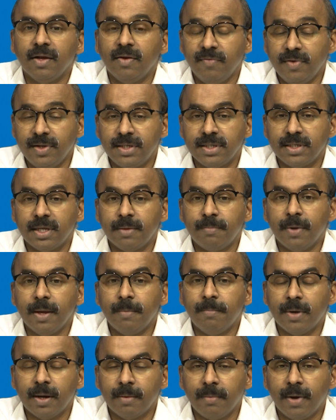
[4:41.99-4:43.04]
which is a
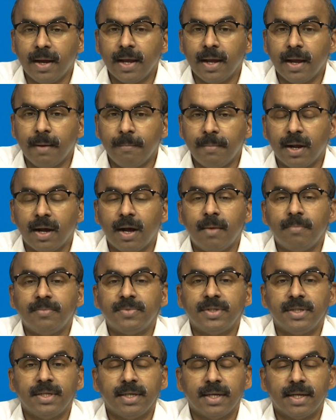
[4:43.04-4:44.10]
paper by Abraham
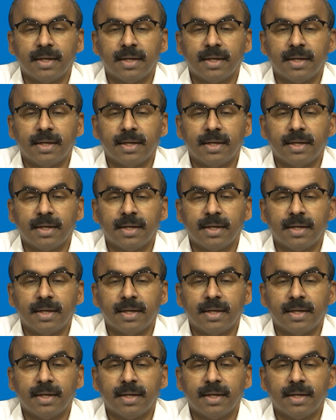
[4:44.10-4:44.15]
C.